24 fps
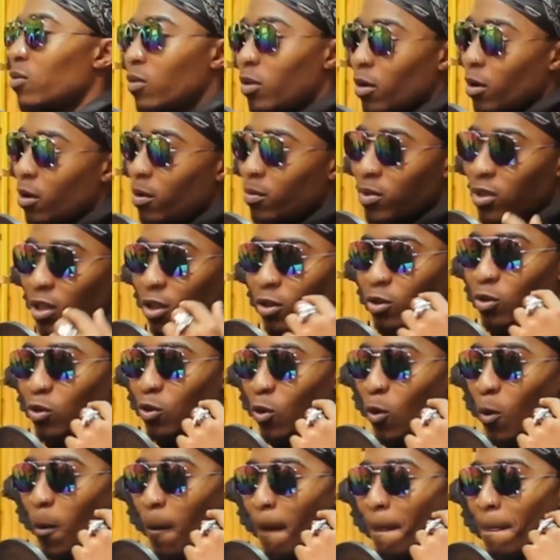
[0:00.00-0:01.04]
you get what I'm saying?
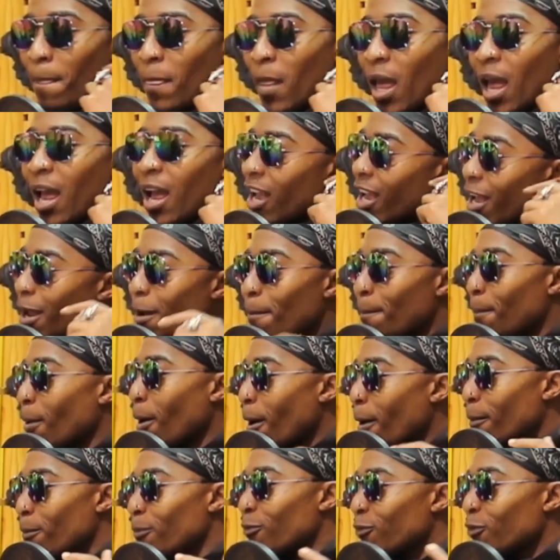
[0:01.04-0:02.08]
So hip
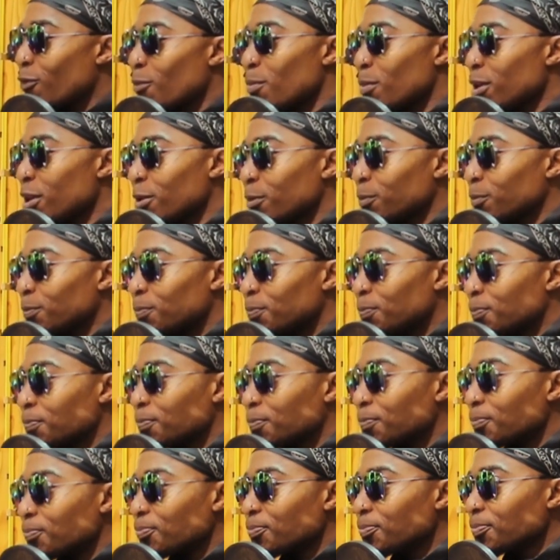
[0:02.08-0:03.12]
hop for me
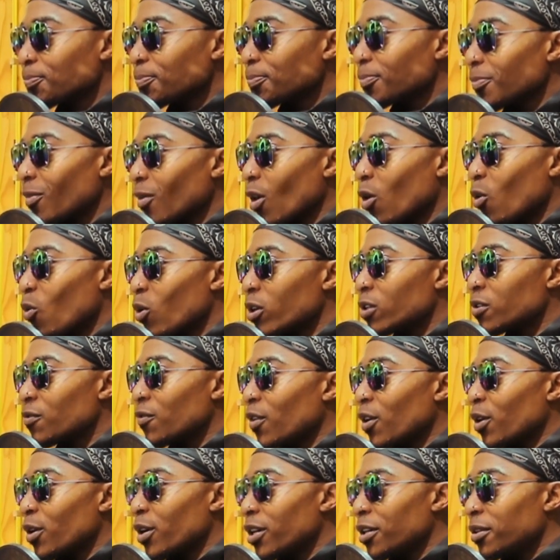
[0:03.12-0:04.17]
was
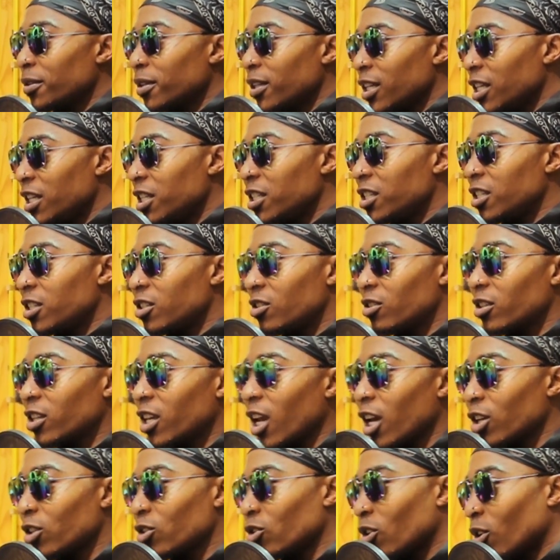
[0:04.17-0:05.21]
very easy to
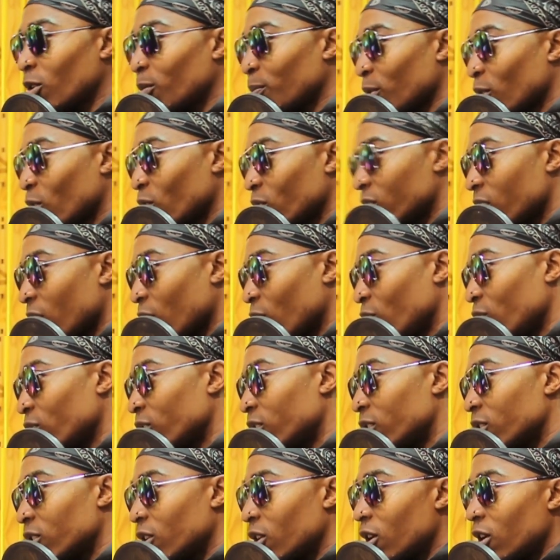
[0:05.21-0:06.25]
catch on because I
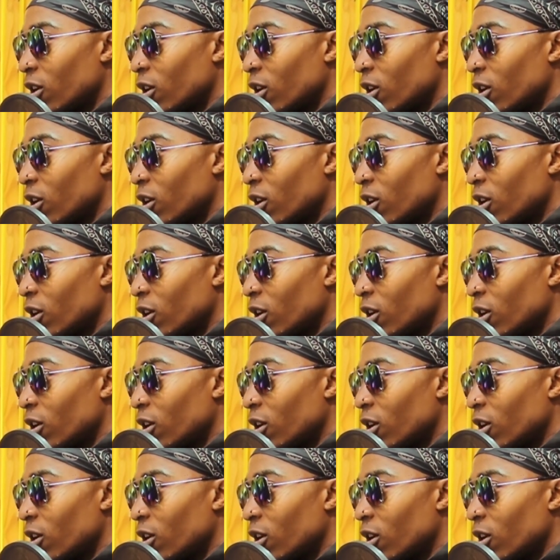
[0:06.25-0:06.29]
could